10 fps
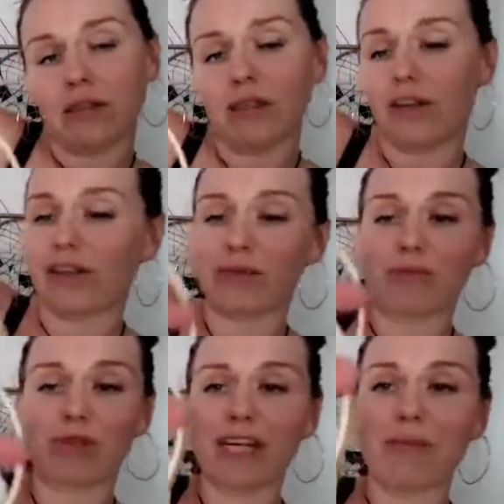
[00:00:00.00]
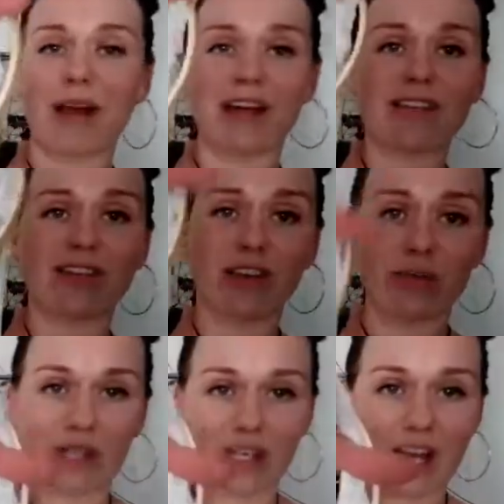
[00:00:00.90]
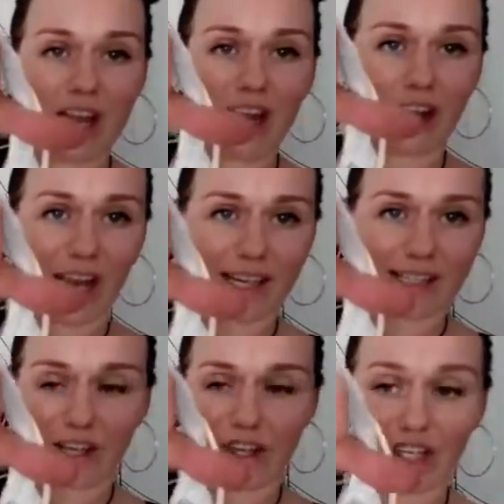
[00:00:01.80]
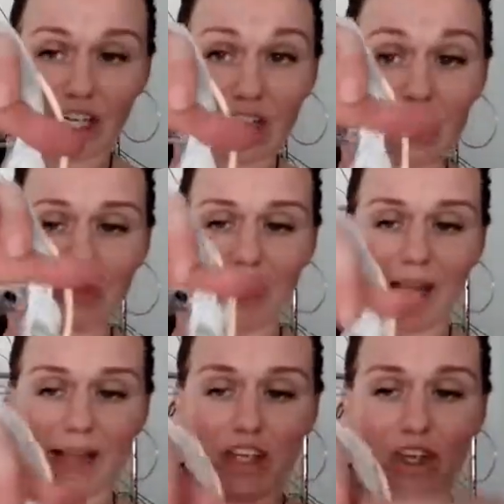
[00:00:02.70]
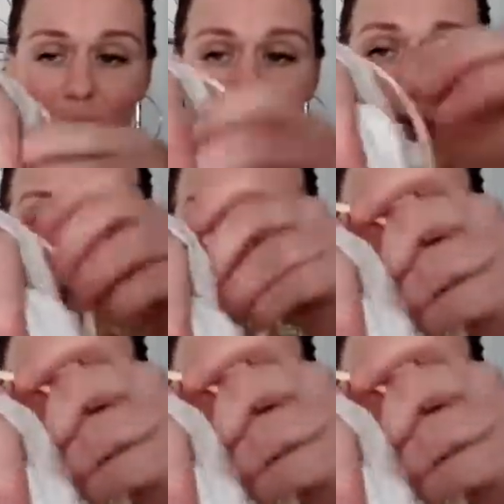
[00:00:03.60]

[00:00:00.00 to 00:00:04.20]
Oh, that's a really bad description. Okay, so you're going to loop it, and then you're going to pull your